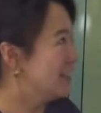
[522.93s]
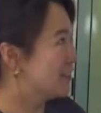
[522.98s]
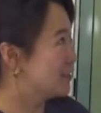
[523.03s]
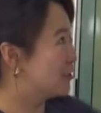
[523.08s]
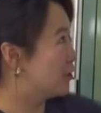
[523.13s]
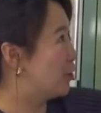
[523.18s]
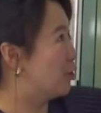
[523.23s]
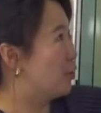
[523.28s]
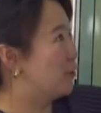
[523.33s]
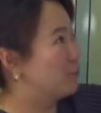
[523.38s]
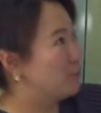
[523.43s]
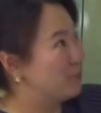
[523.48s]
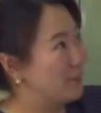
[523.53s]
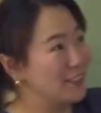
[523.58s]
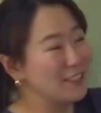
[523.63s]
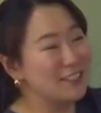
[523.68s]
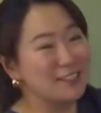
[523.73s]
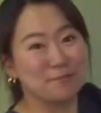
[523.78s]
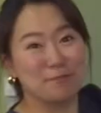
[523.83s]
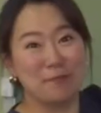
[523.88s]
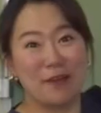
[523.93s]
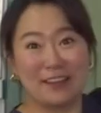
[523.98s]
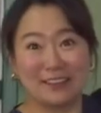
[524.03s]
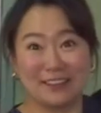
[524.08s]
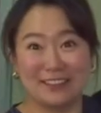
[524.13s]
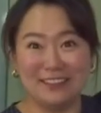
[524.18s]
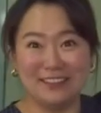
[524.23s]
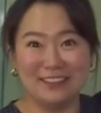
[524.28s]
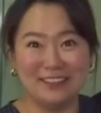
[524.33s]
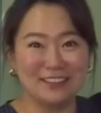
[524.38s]
So this
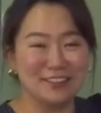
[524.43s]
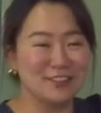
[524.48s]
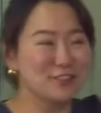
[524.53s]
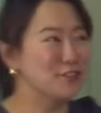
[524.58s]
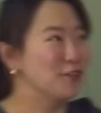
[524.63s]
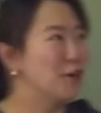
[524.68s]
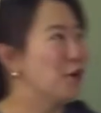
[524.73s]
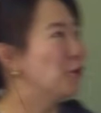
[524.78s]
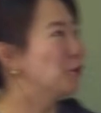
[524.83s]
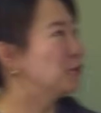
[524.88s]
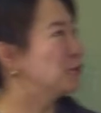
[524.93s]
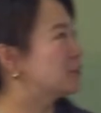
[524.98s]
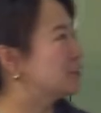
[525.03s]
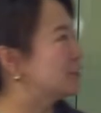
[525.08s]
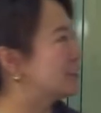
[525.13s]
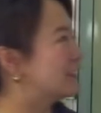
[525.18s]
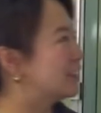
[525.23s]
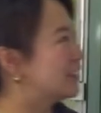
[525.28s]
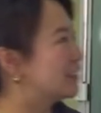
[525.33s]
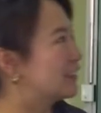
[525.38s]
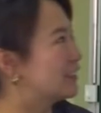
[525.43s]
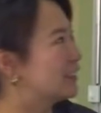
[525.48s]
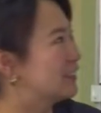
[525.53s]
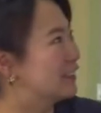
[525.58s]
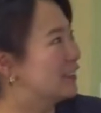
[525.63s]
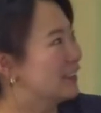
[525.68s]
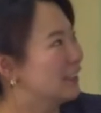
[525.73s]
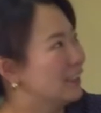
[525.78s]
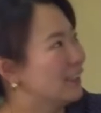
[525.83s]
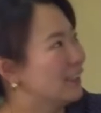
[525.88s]
banner shows the